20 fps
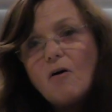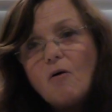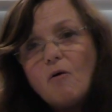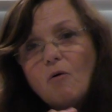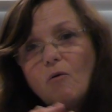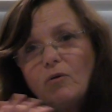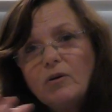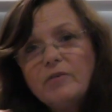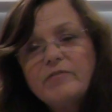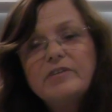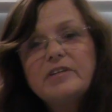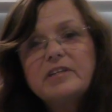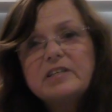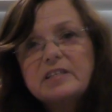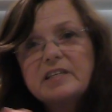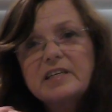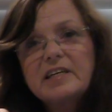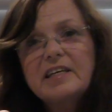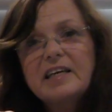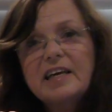All of it is
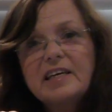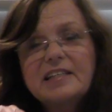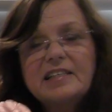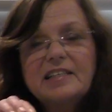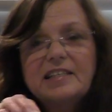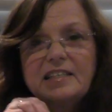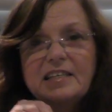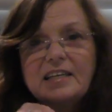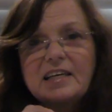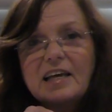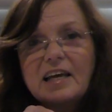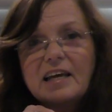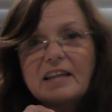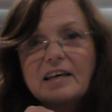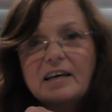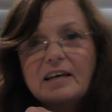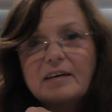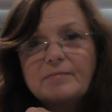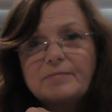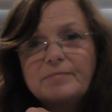connected
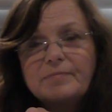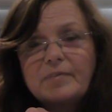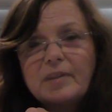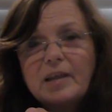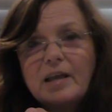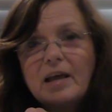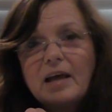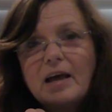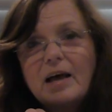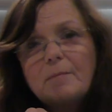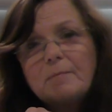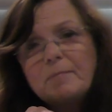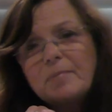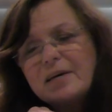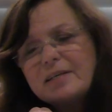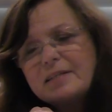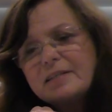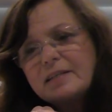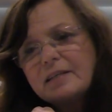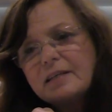together, and
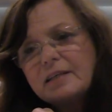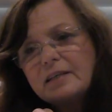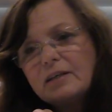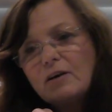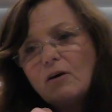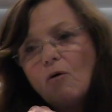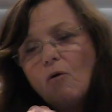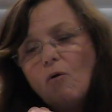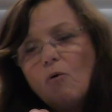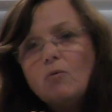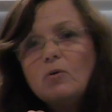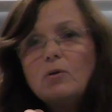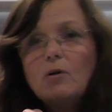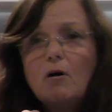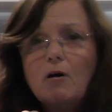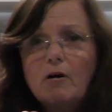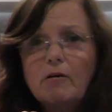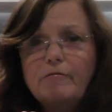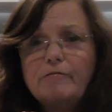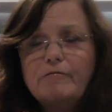basically all
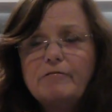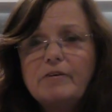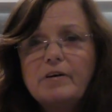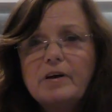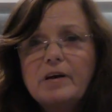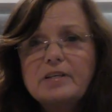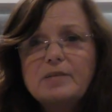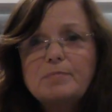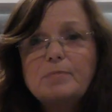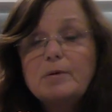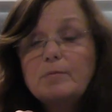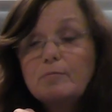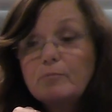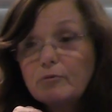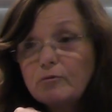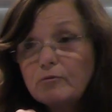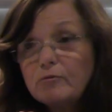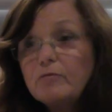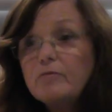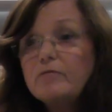life has been
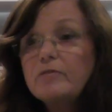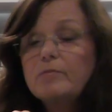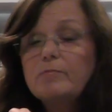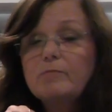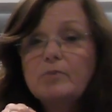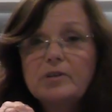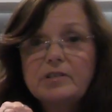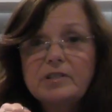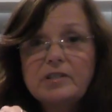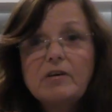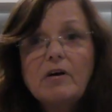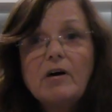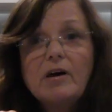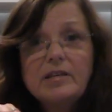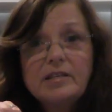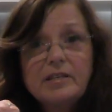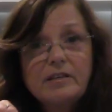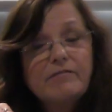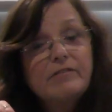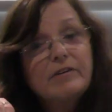proven by
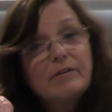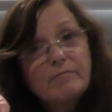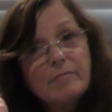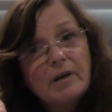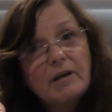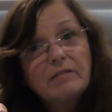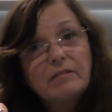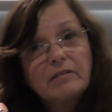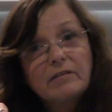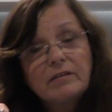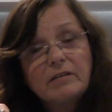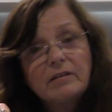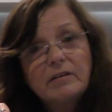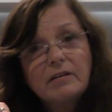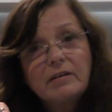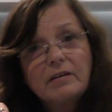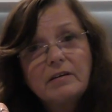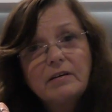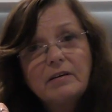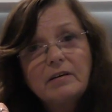scientific method
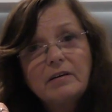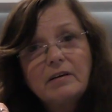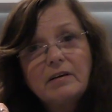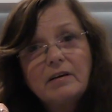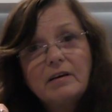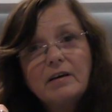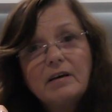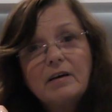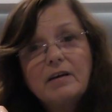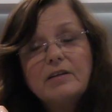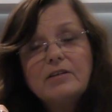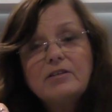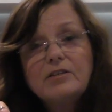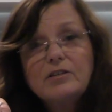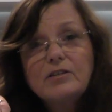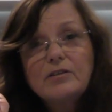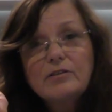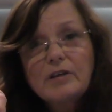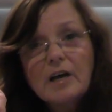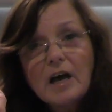
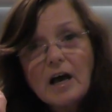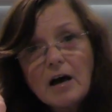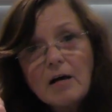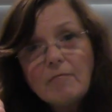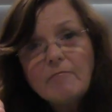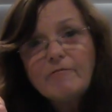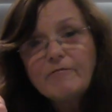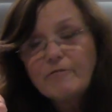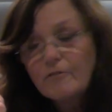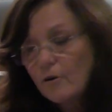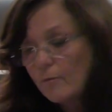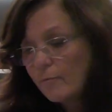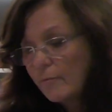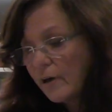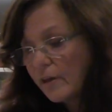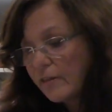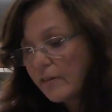to come from